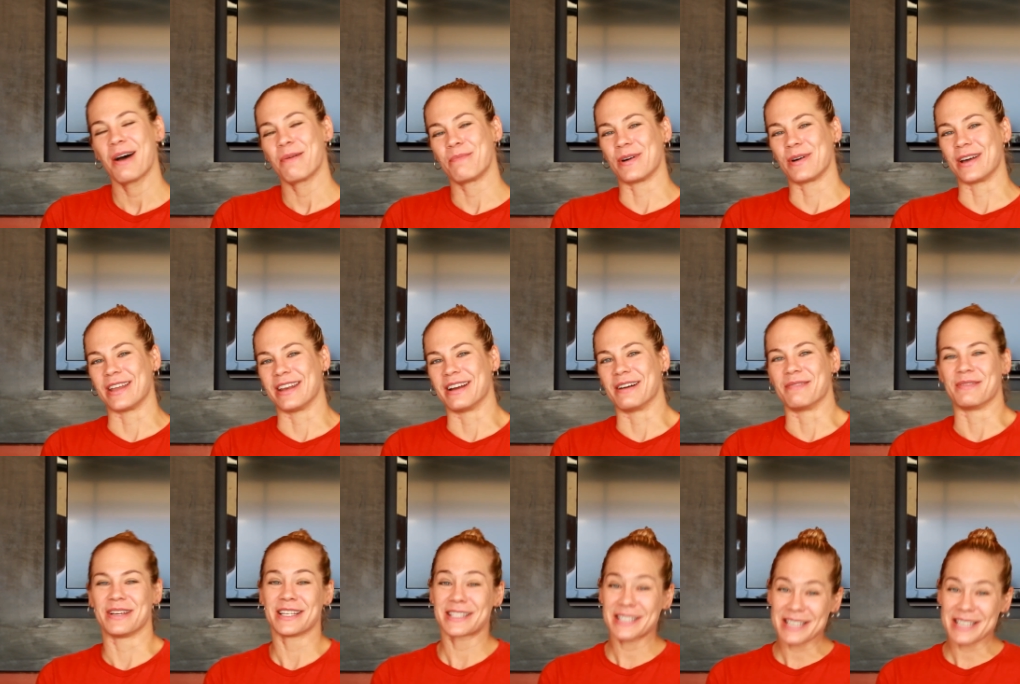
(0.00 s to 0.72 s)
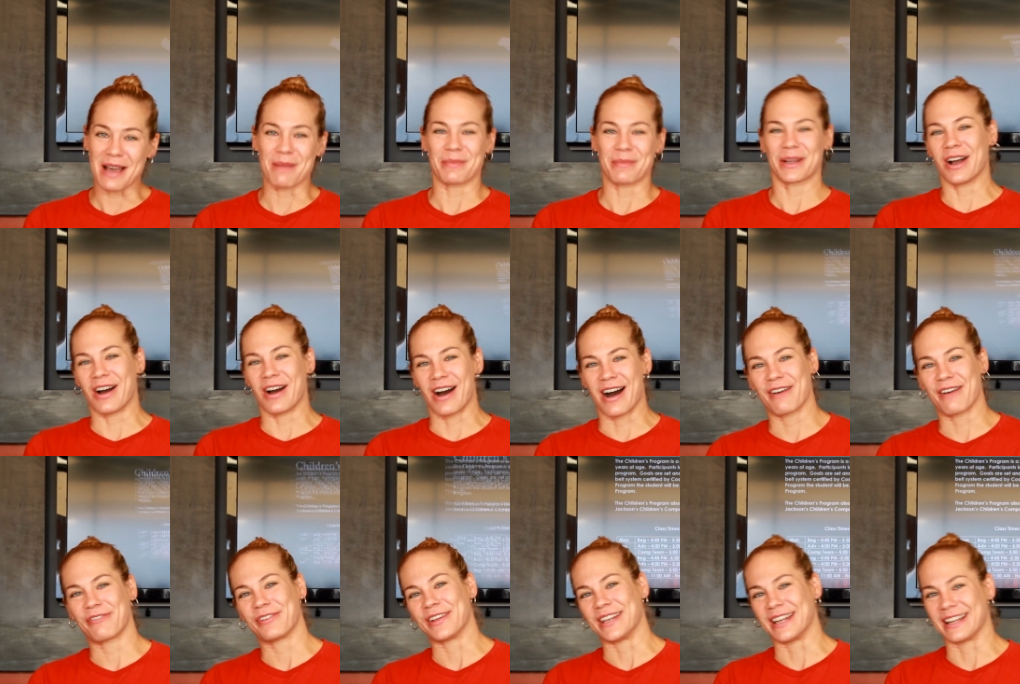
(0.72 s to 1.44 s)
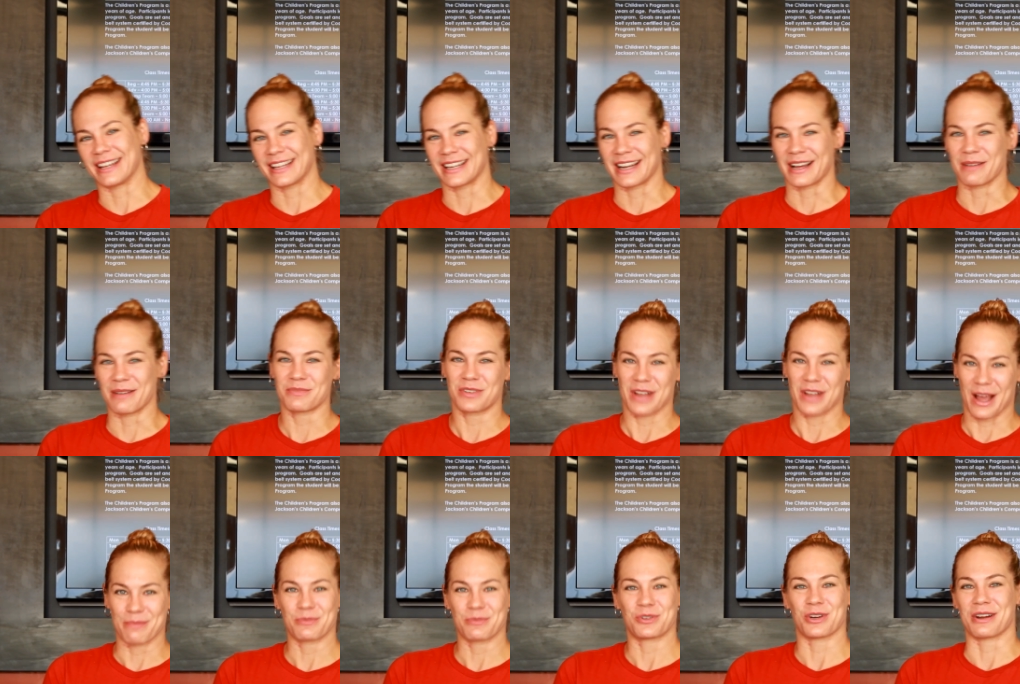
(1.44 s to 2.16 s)
But it's coming off, and
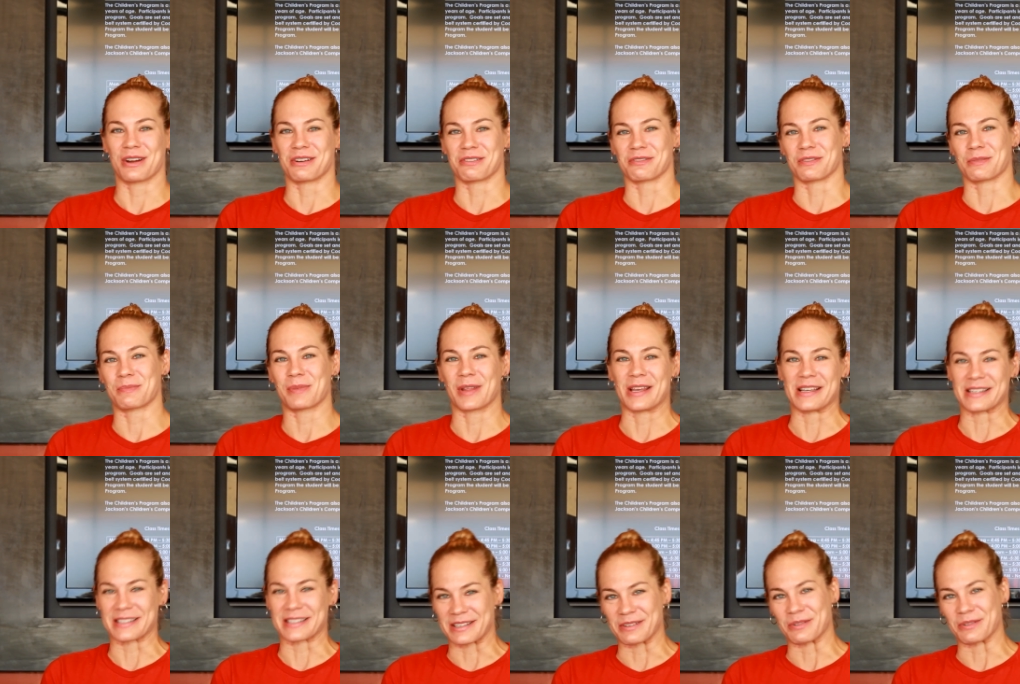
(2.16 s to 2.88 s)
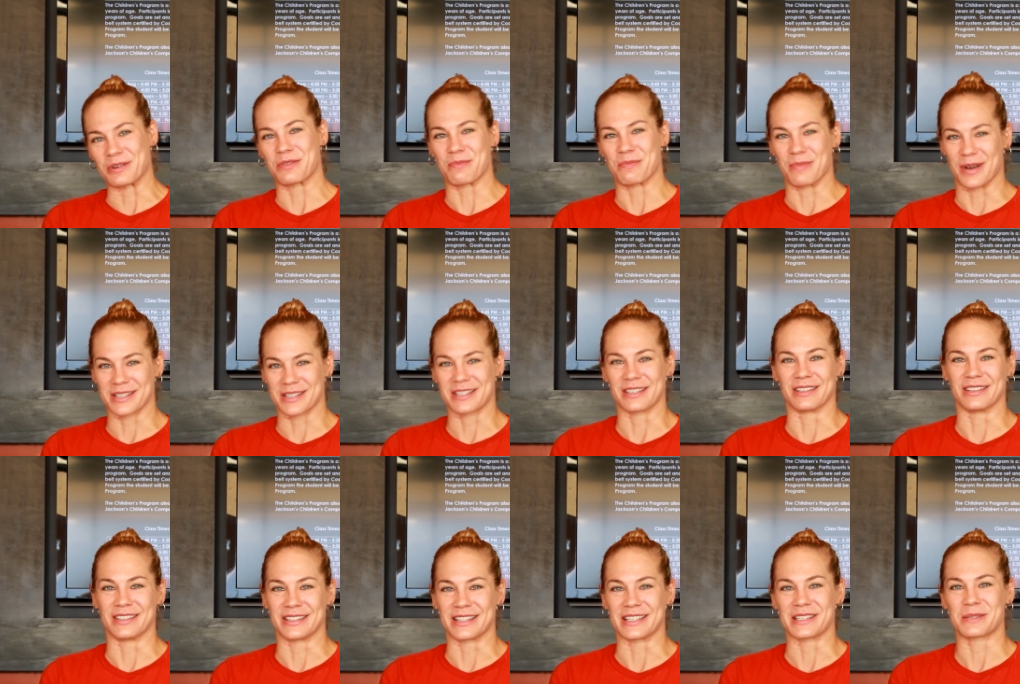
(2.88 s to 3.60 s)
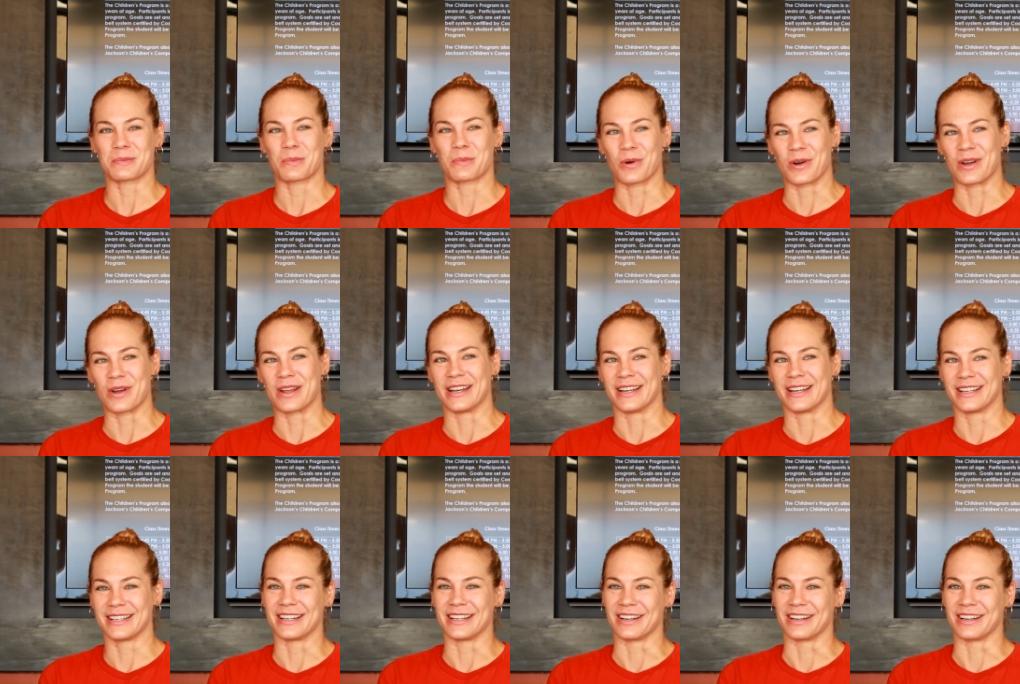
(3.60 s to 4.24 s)
I'm trying to replace it with muscle at this point.